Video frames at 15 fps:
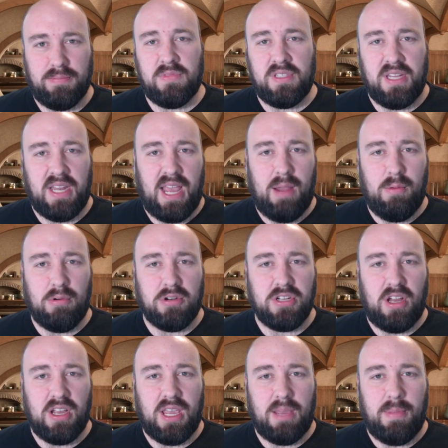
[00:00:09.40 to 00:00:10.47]
Today we're
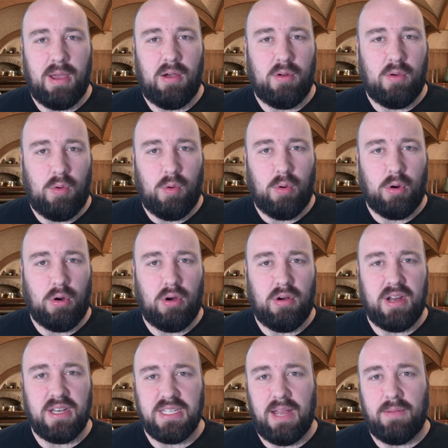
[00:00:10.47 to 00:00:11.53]
talking about
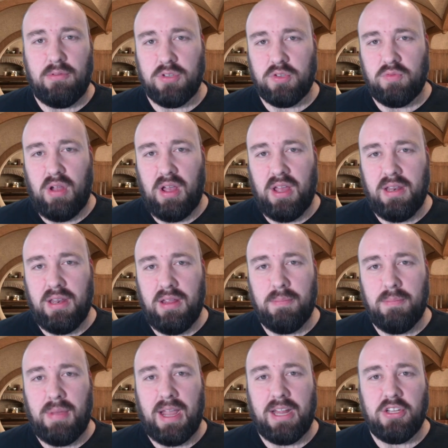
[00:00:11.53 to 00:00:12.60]
Horror at Devil's Run
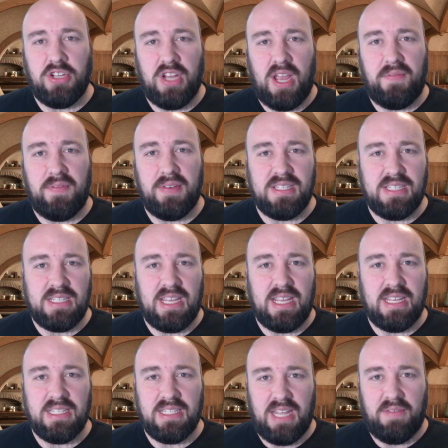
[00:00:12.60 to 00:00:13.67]
by Jeff
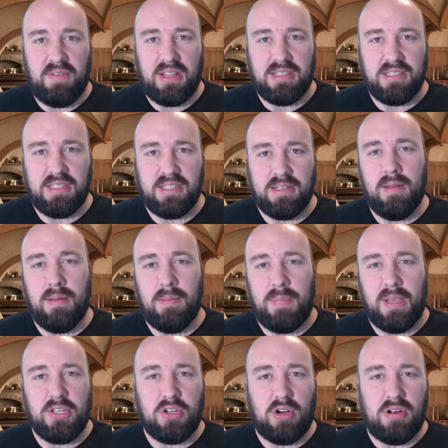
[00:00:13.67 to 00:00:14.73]
C. Stevens.
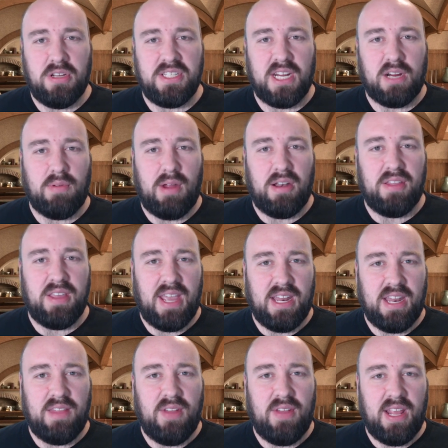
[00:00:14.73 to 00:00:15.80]
Be sure to stick around to the end
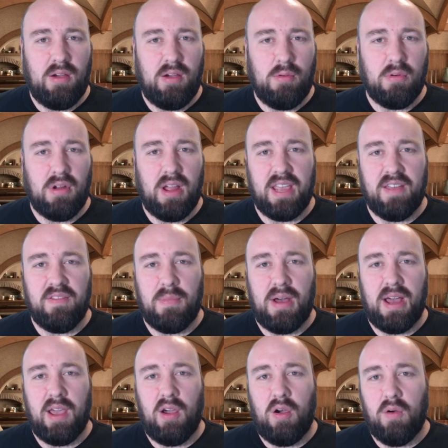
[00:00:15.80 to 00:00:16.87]
of the video where I give
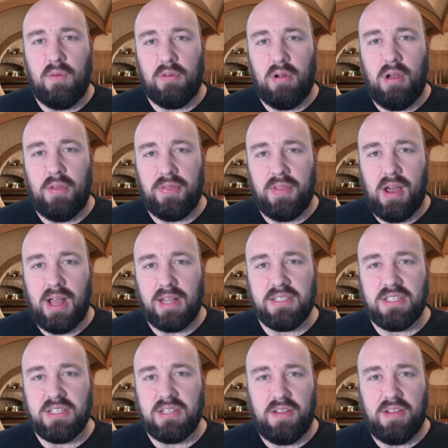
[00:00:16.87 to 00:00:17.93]
my overall
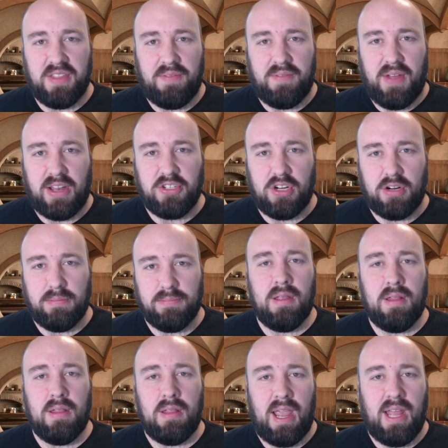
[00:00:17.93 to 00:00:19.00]
thoughts on the adventure.
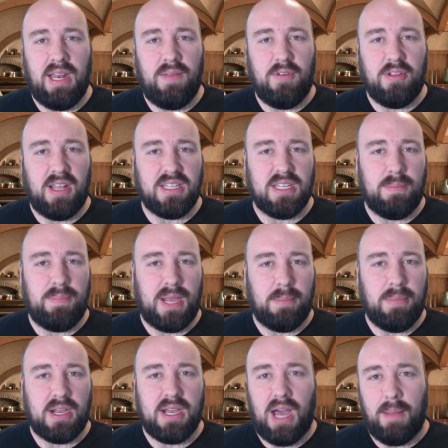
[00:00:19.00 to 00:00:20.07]
And if you'd like to pick
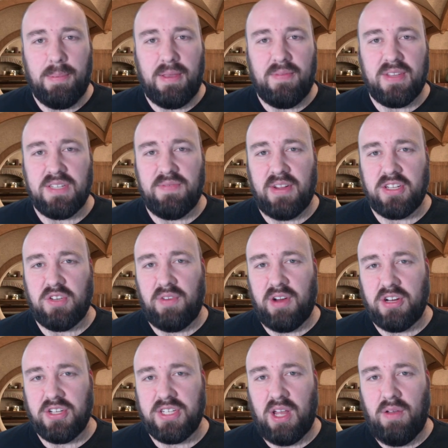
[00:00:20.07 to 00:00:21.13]
up a copy of this adventure for
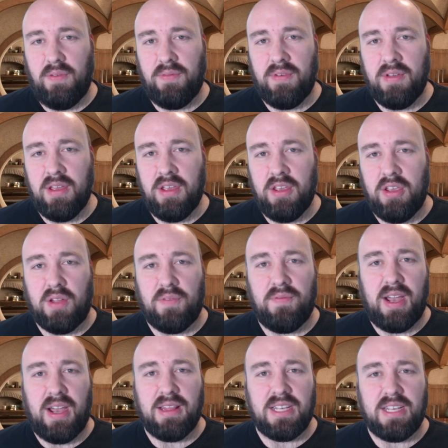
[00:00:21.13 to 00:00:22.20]
yourself, you can
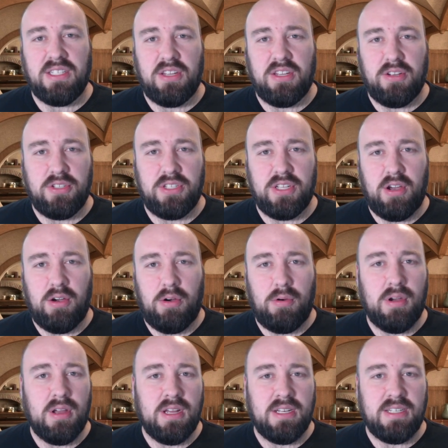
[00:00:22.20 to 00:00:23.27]
find links to do
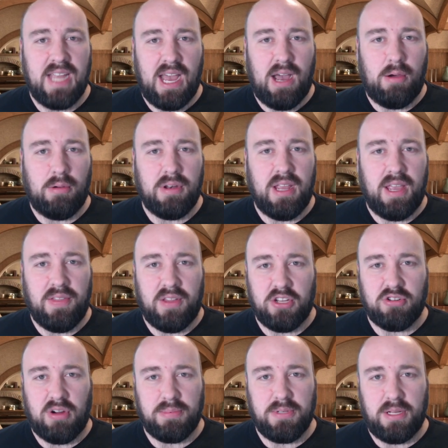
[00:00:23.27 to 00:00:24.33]
so down in the
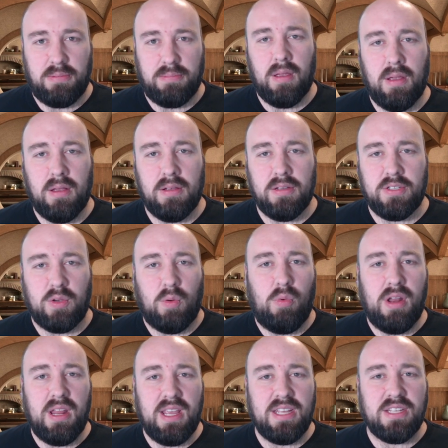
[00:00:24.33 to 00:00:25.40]
description. So
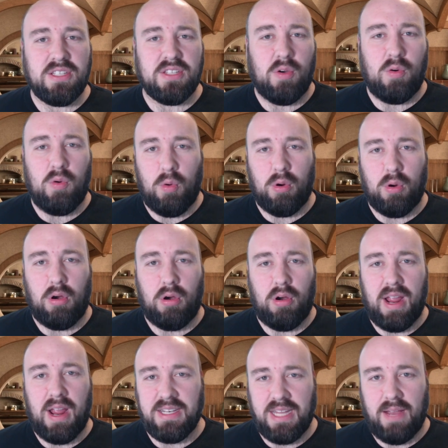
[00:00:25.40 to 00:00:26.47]
what is the Horror
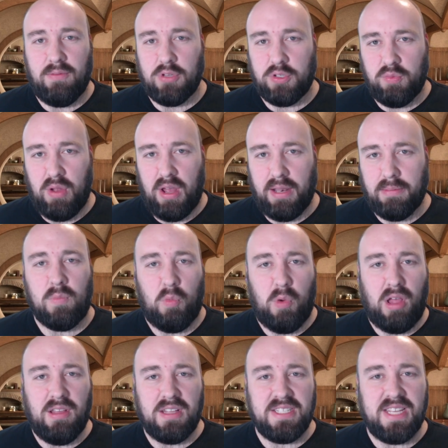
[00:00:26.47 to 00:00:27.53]
at Devil's Run?
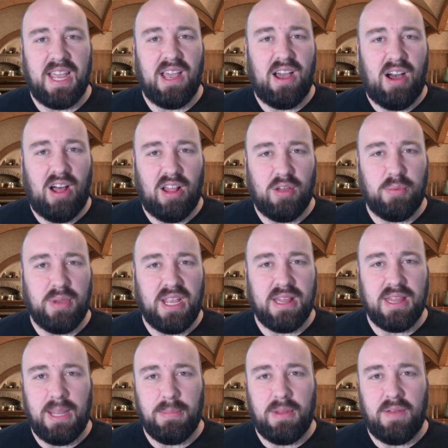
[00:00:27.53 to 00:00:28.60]
Well, it's a
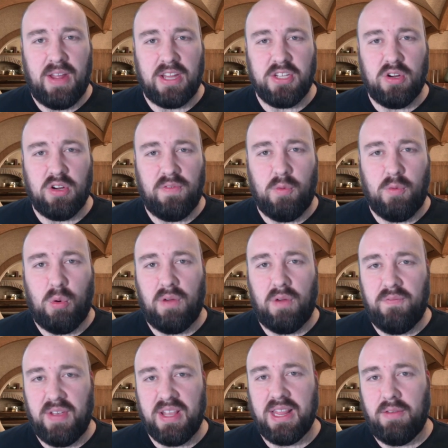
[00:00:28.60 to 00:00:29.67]
Halloween-themed adventure for
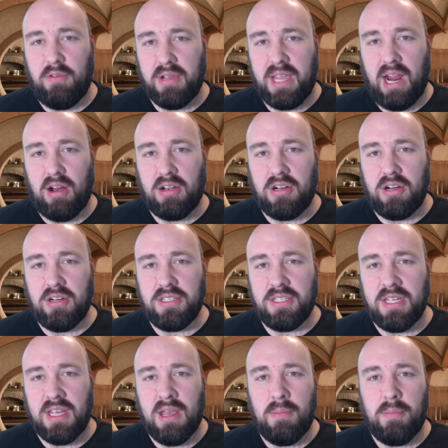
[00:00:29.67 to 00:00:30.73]
5th level
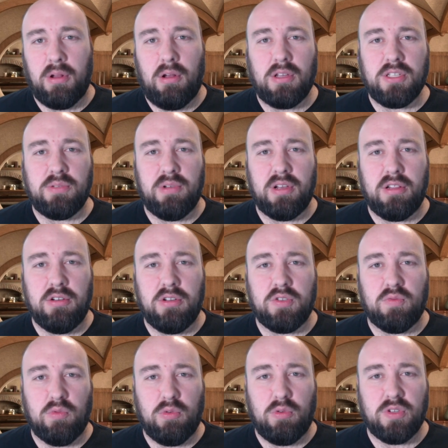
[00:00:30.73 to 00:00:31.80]
characters, but also includes
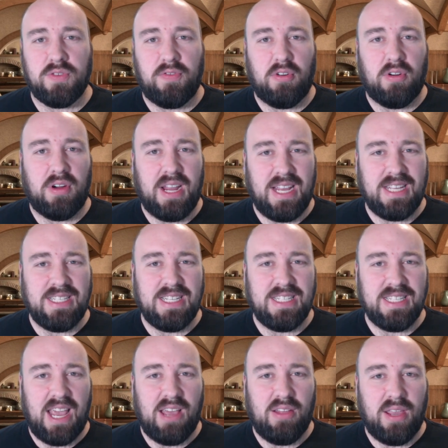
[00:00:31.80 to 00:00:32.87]
rules for easy
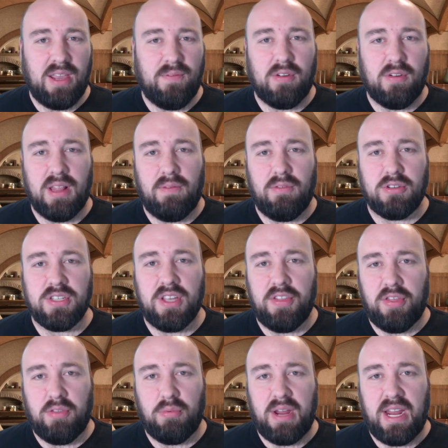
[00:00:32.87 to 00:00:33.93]
scaling for levels
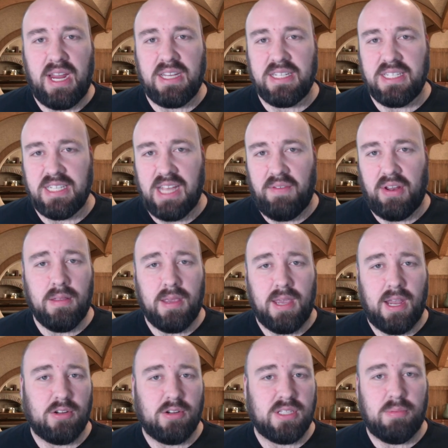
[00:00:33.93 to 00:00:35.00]
3 to 7. Here's the